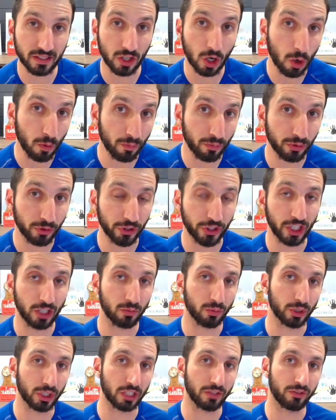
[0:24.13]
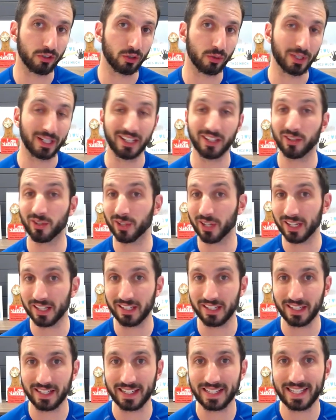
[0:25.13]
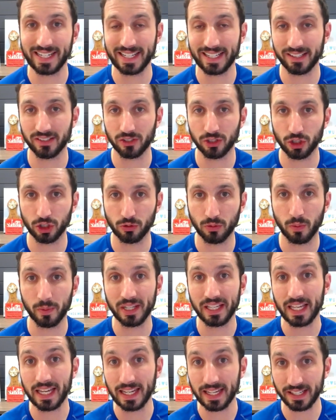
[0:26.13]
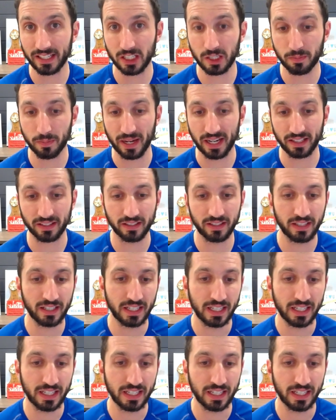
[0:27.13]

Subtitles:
and hopefully it will give you a good idea as to what we can expect